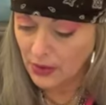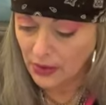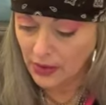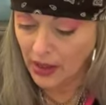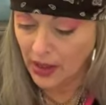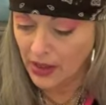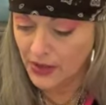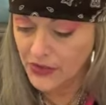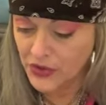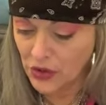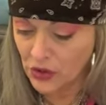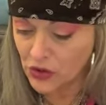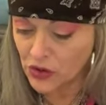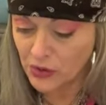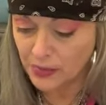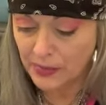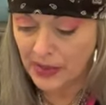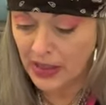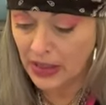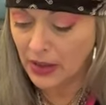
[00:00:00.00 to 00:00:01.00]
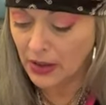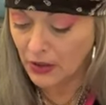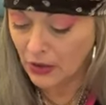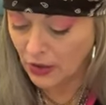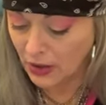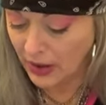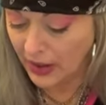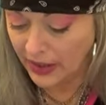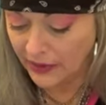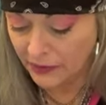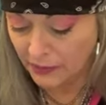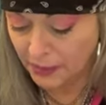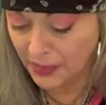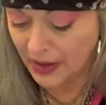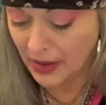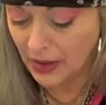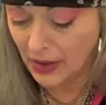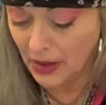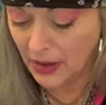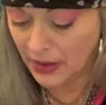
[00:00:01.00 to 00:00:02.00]
Yeah, social media, girl, I haven't
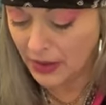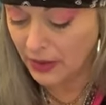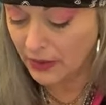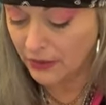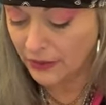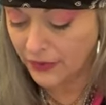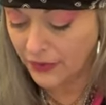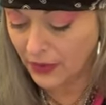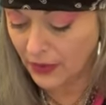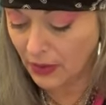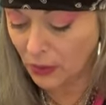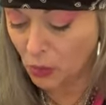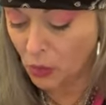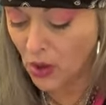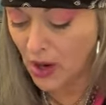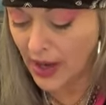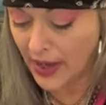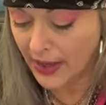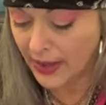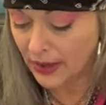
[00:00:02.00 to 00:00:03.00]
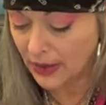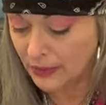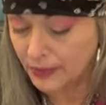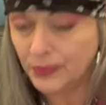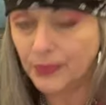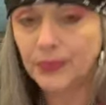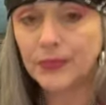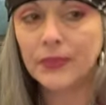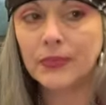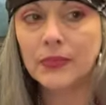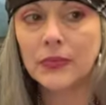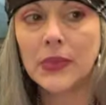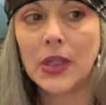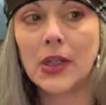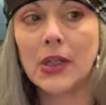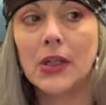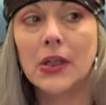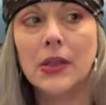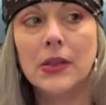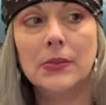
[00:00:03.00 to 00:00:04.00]
been on in a while.
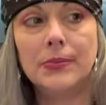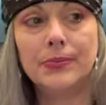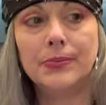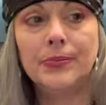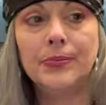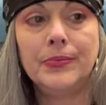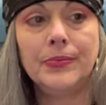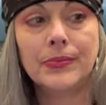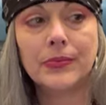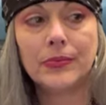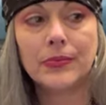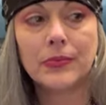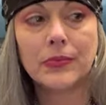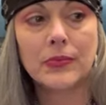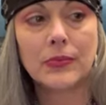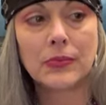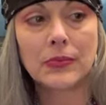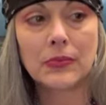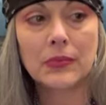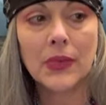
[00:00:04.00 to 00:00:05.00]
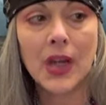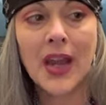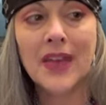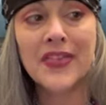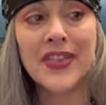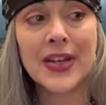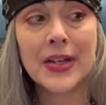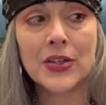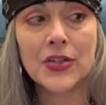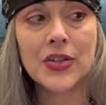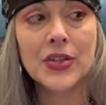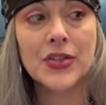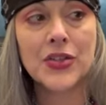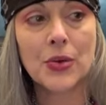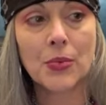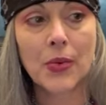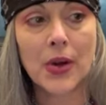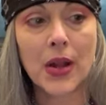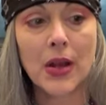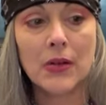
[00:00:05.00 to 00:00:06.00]
I think since
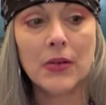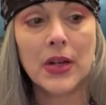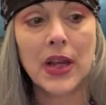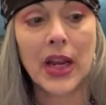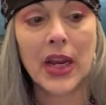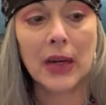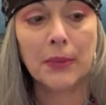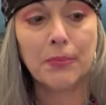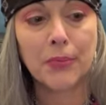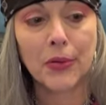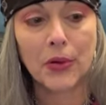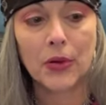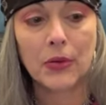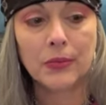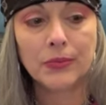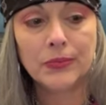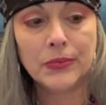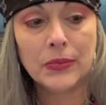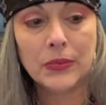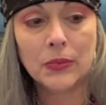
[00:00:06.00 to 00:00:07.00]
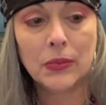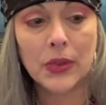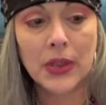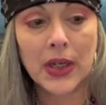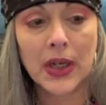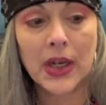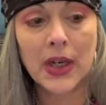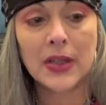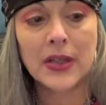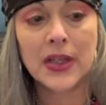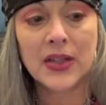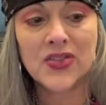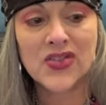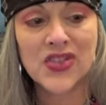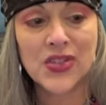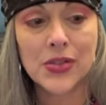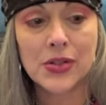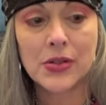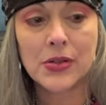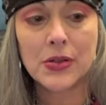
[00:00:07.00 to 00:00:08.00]
around April when I had that
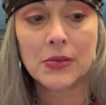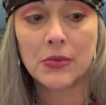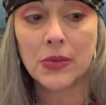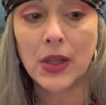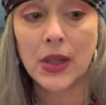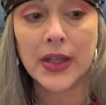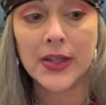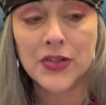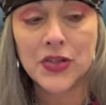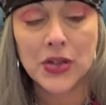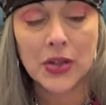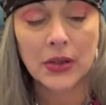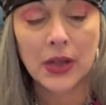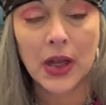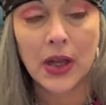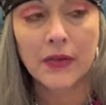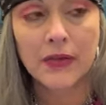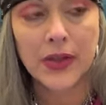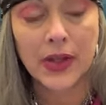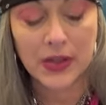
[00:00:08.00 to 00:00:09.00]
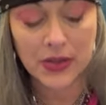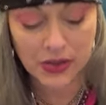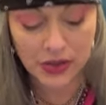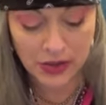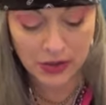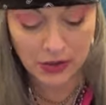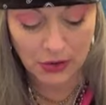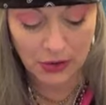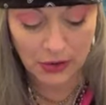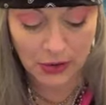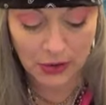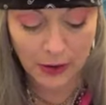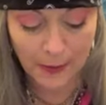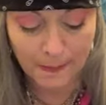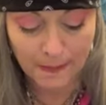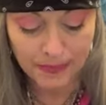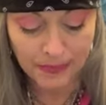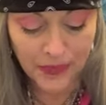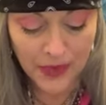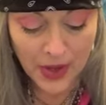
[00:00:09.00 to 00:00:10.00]
Well, I still have that stalker.
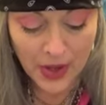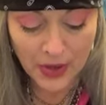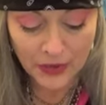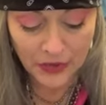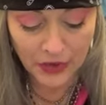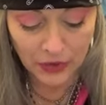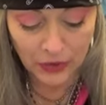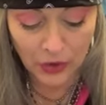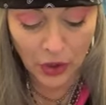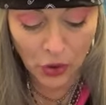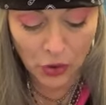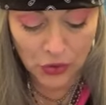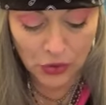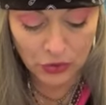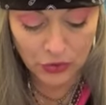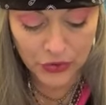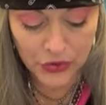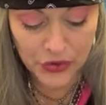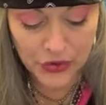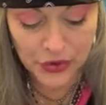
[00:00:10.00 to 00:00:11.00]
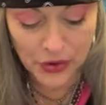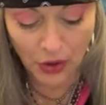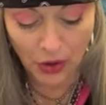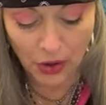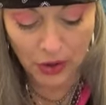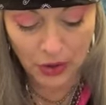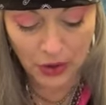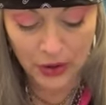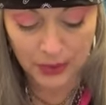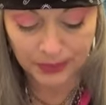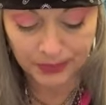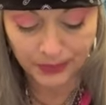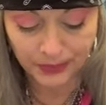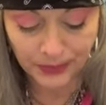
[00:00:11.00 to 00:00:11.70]
The local stalker.